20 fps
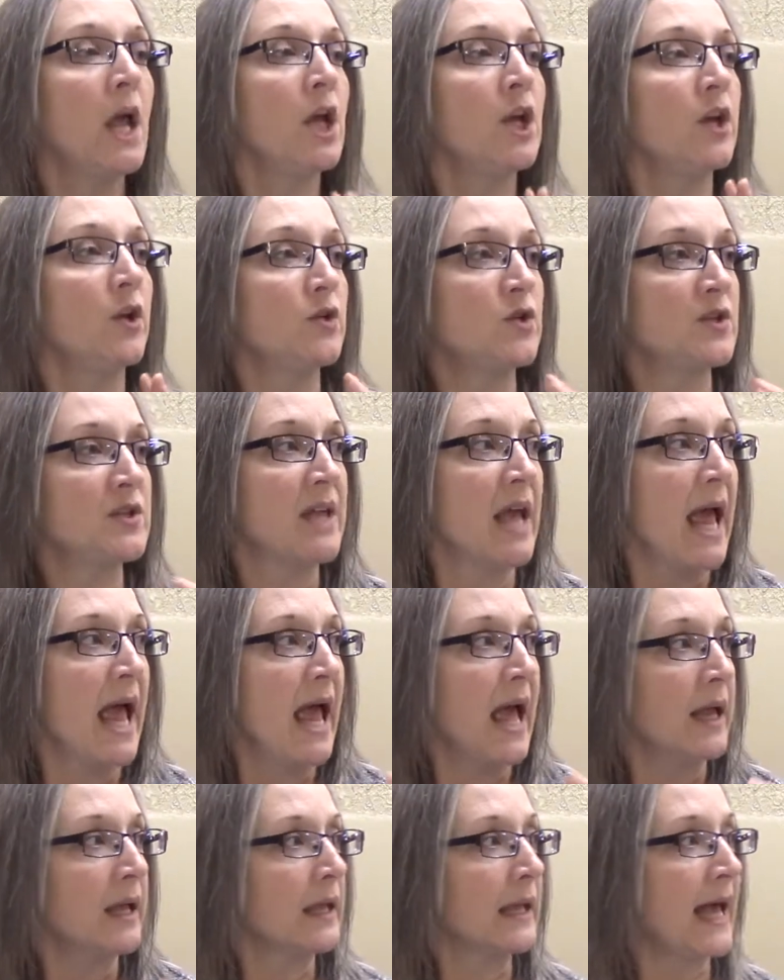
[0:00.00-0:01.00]
You know, just
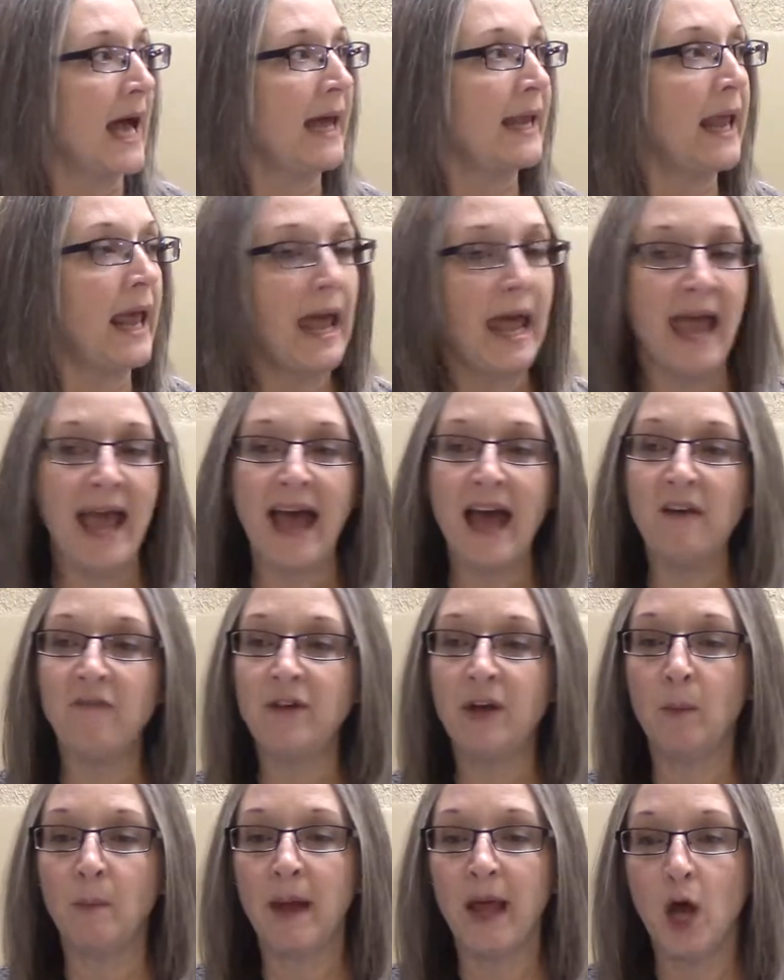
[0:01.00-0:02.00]
kind of have
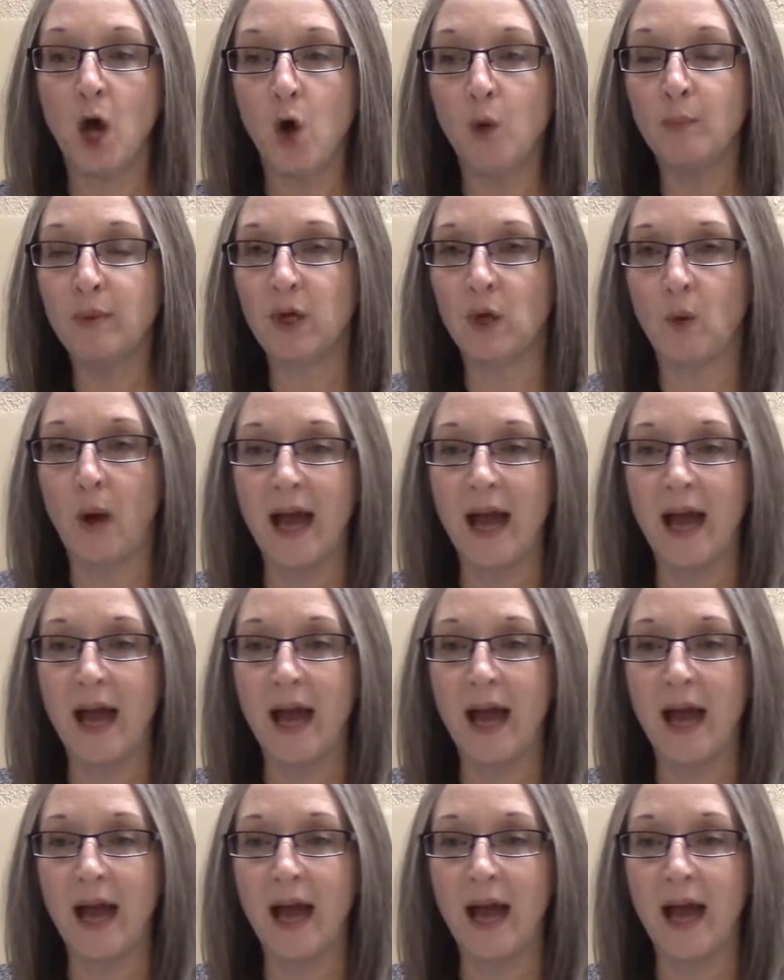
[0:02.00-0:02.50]
Him help you.